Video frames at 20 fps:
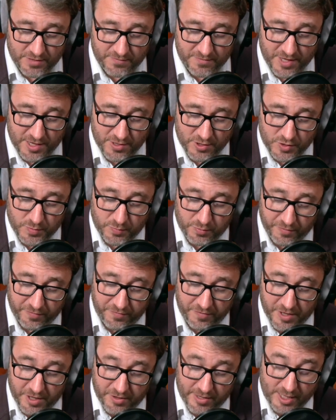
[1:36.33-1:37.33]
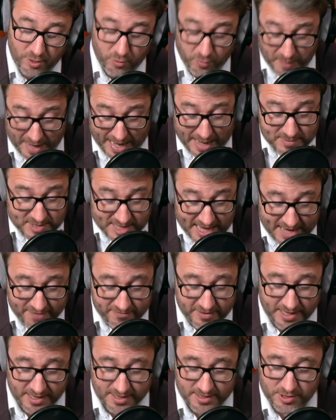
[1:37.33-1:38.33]
of those preferring or perhaps
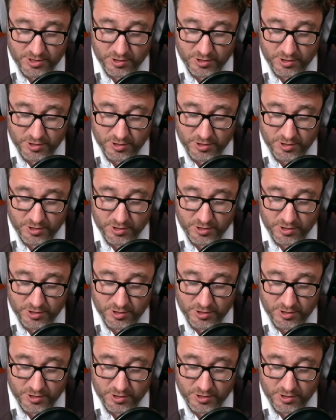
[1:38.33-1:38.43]
having